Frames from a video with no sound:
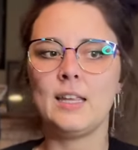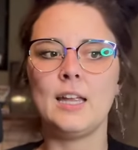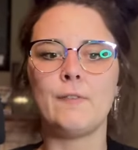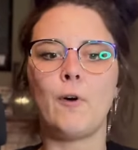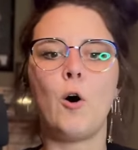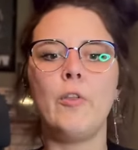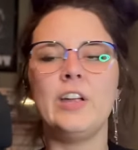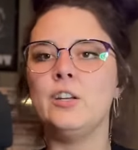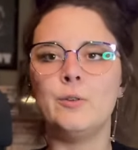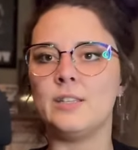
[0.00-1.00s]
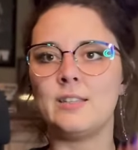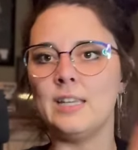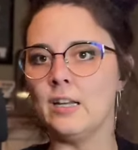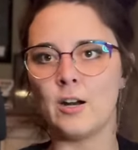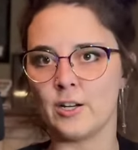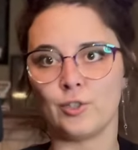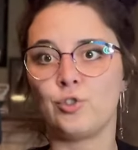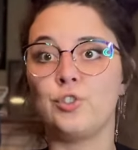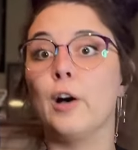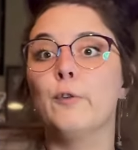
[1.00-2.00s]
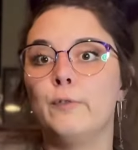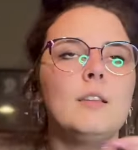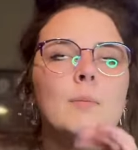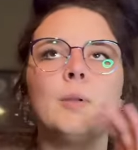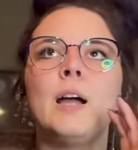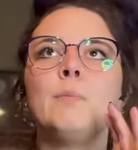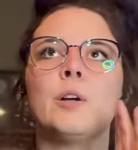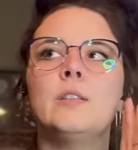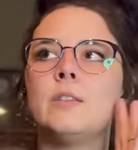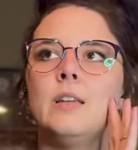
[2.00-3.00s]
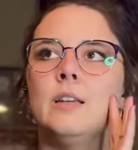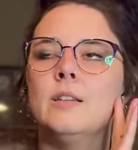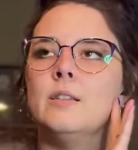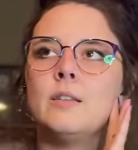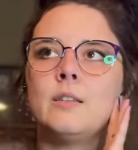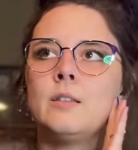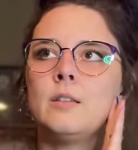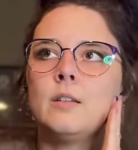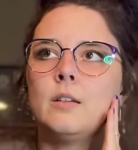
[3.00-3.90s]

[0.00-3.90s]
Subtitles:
if all they do is see it on a shelf. The Blind Prince is